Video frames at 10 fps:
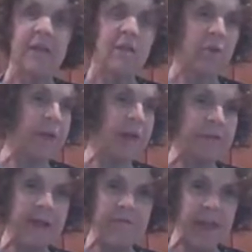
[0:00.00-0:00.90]
don't have
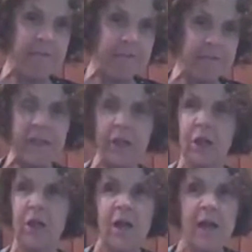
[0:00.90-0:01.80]
to have that
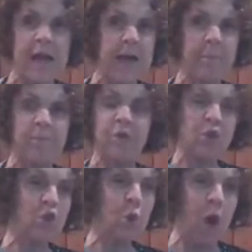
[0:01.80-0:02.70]
fear. You
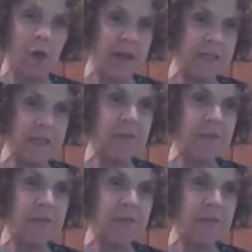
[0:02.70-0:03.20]
can do all kinds of